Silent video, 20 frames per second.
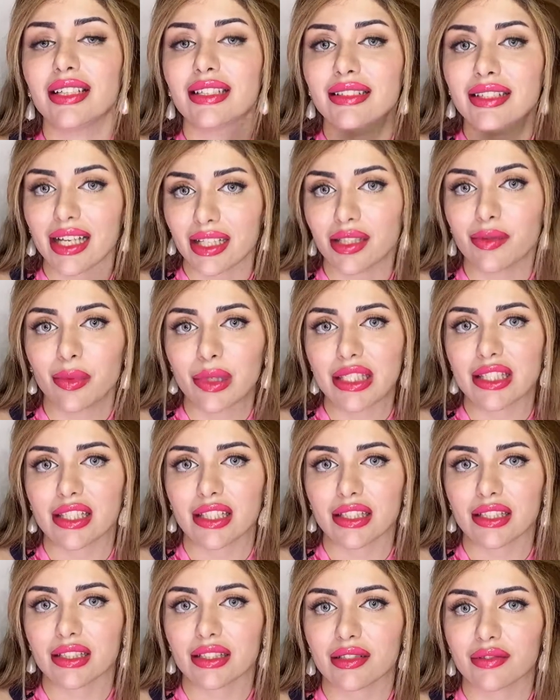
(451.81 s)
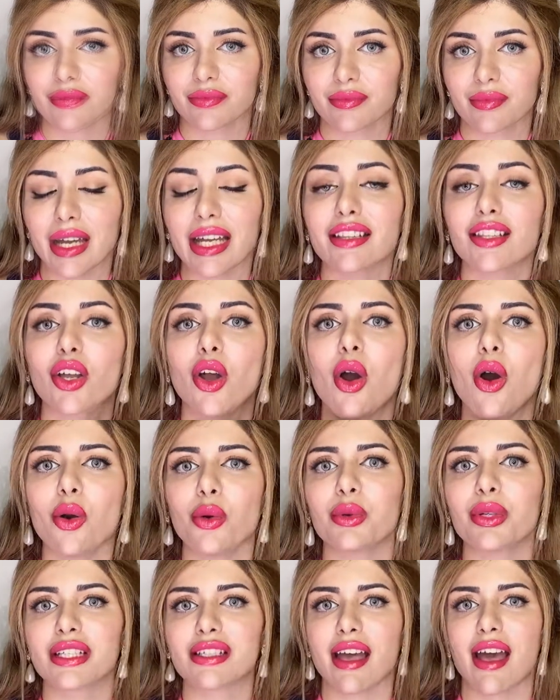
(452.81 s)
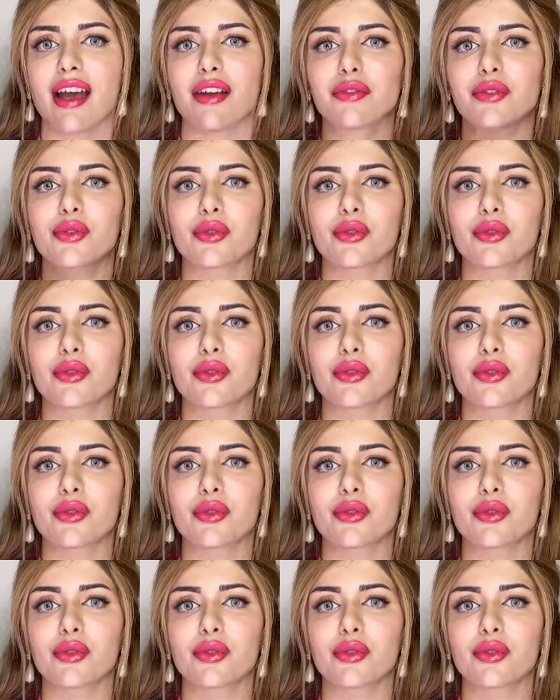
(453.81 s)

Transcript: That's business. And they always have